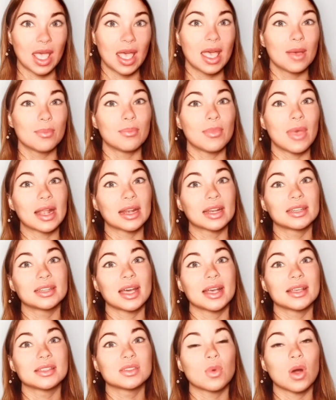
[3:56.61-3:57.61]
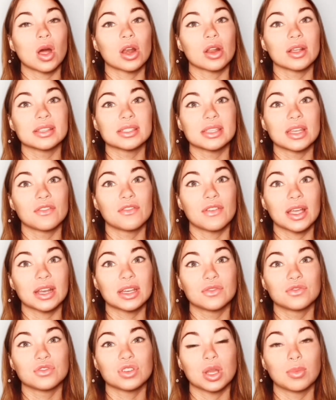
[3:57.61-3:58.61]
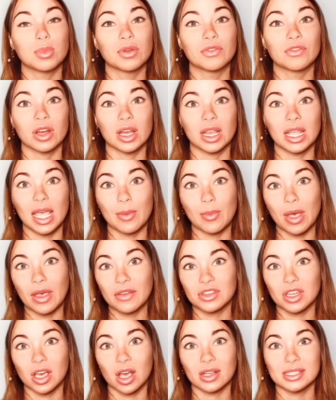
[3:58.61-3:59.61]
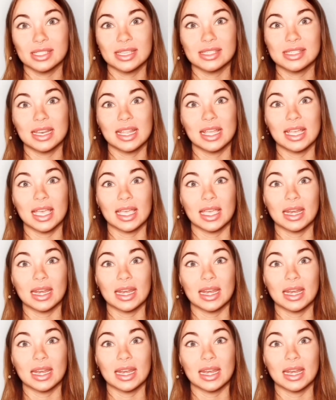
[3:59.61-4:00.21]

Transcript: Magnetized water is an effective treatment for EMF toxicity. It can